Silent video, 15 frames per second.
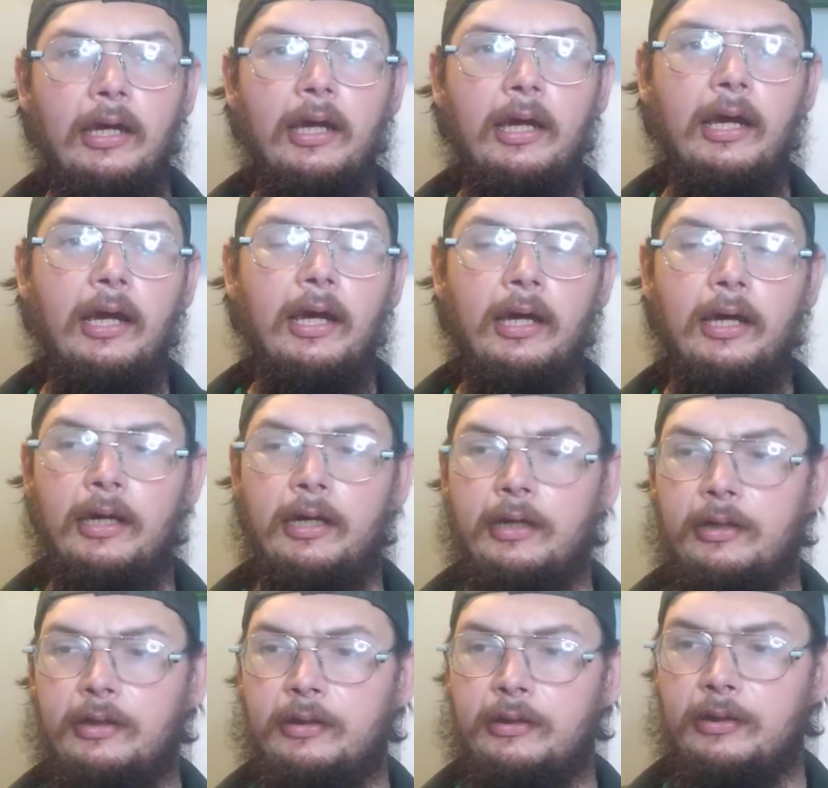I
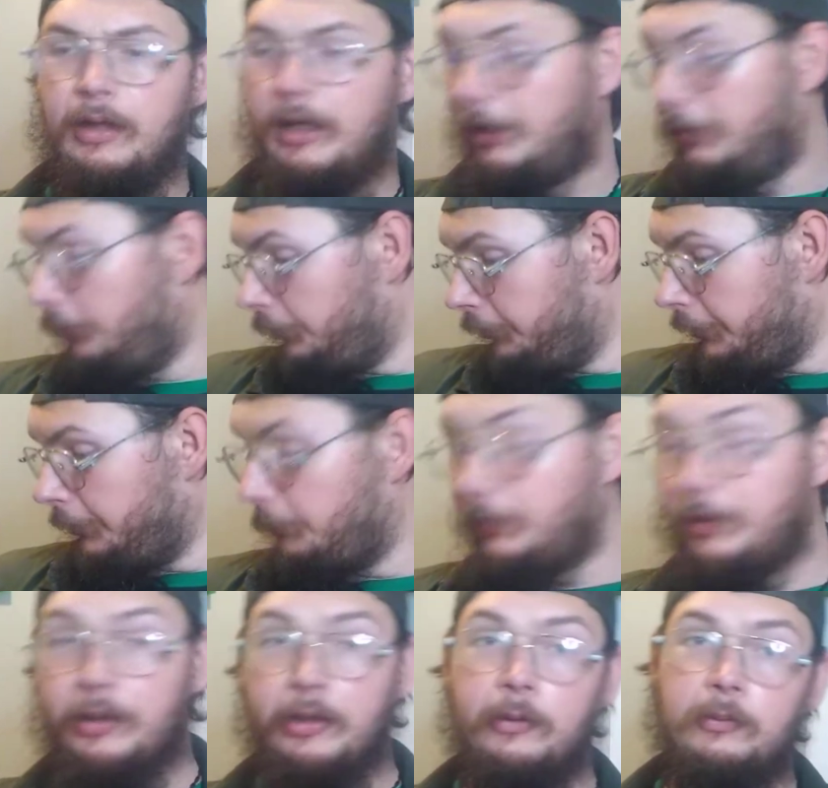know it did
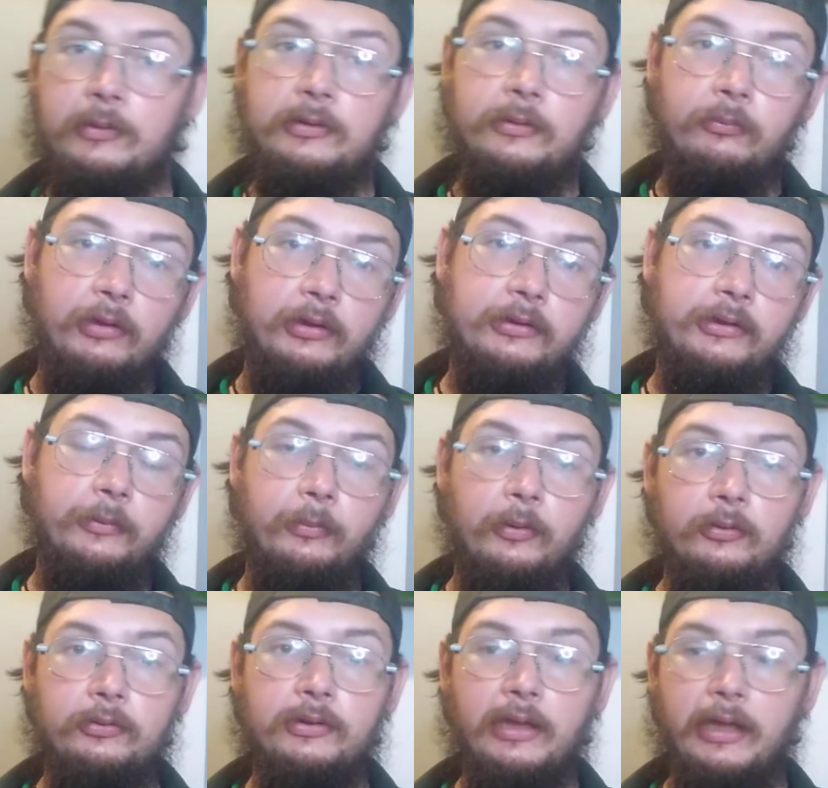pretty good with some rusty
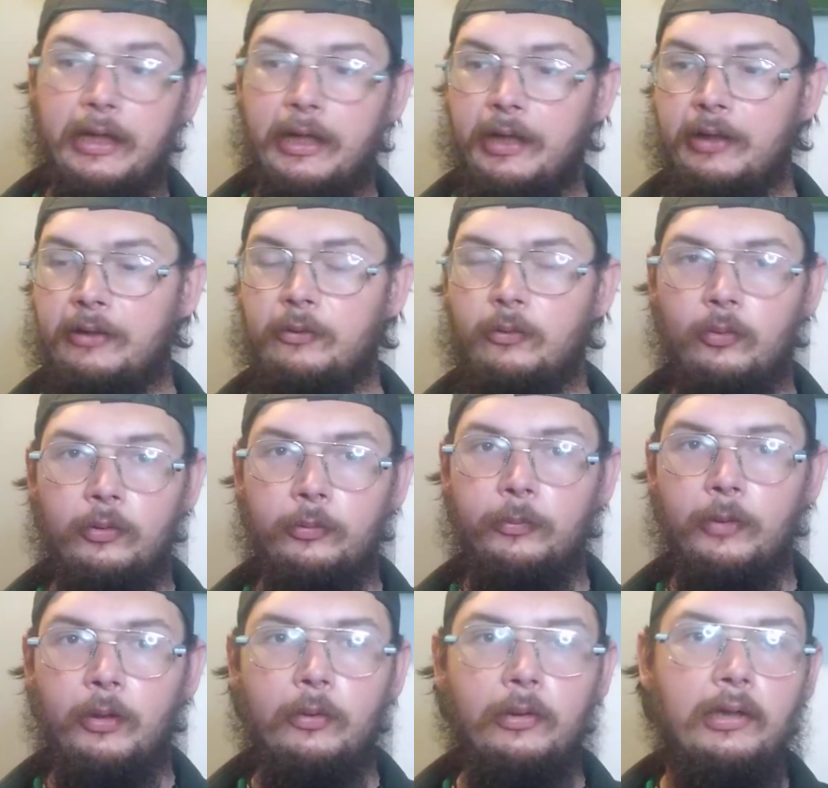bolts I had on the one
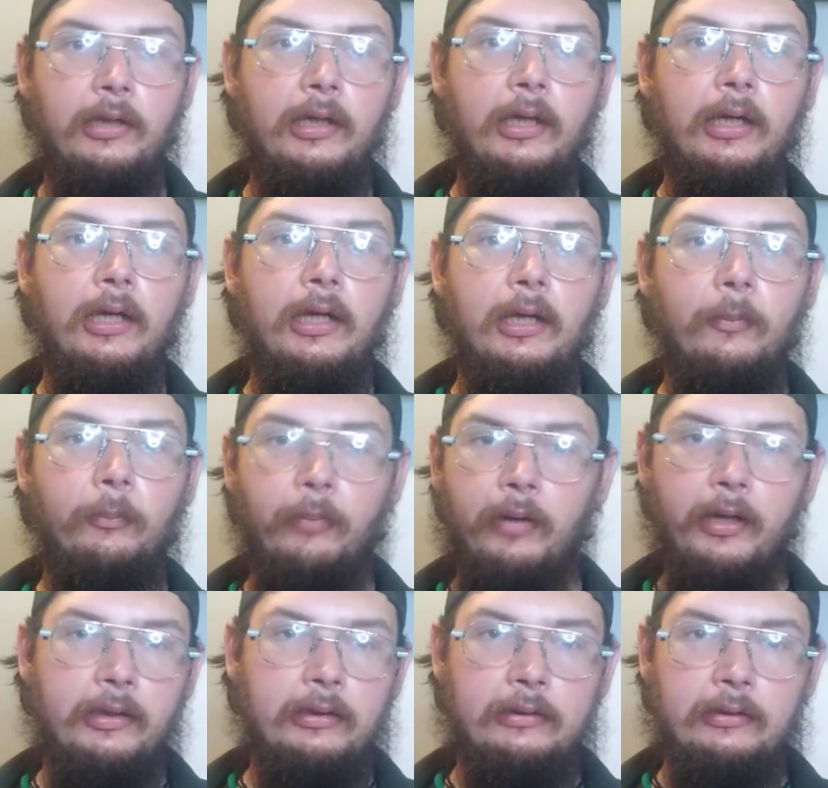mower,
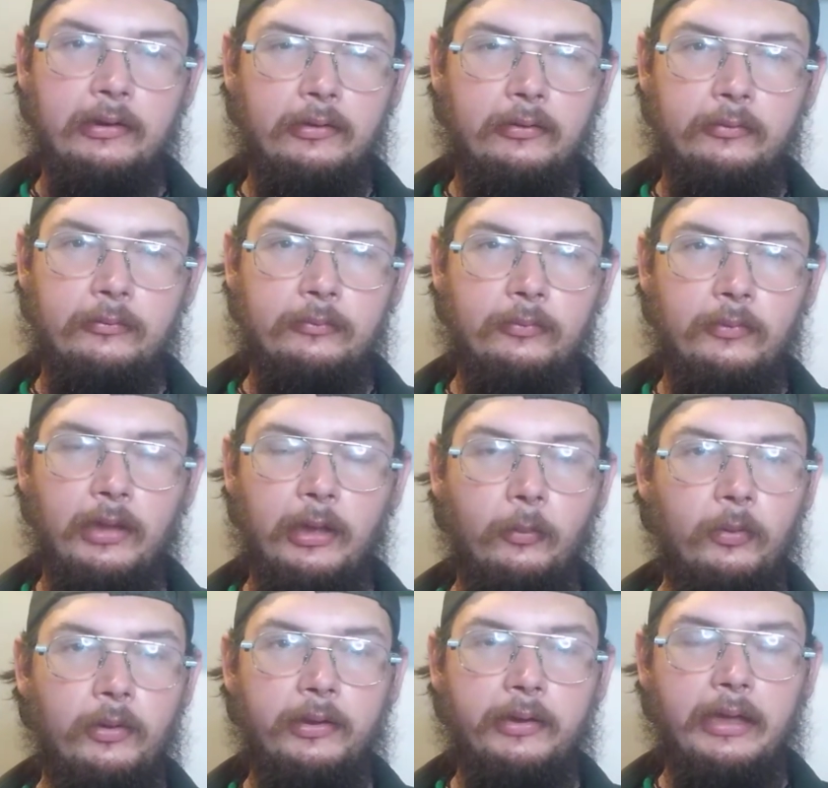but they
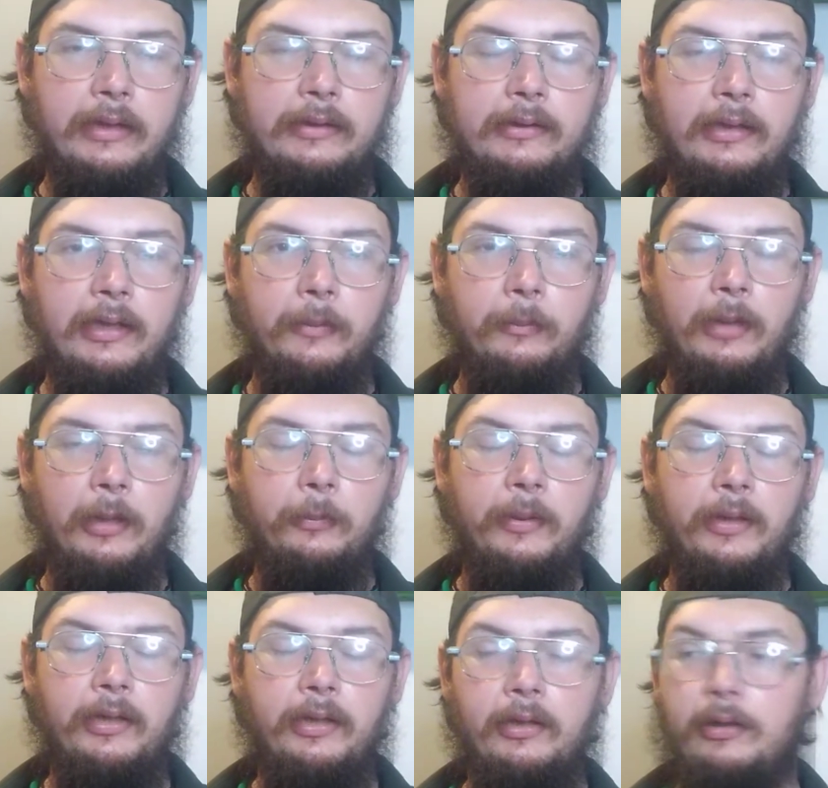weren't that tight in my
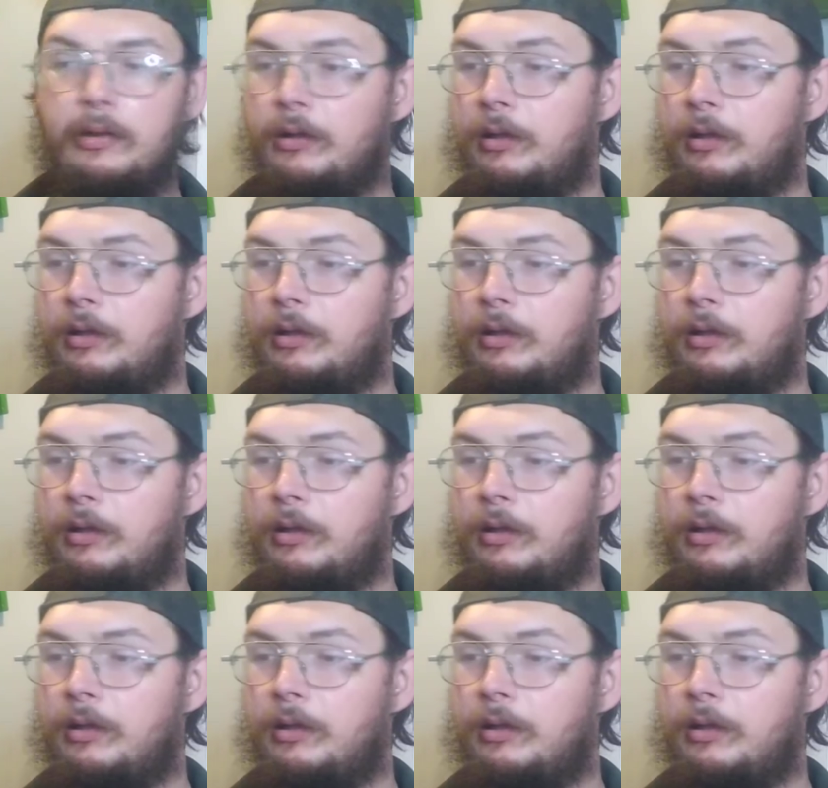opinion.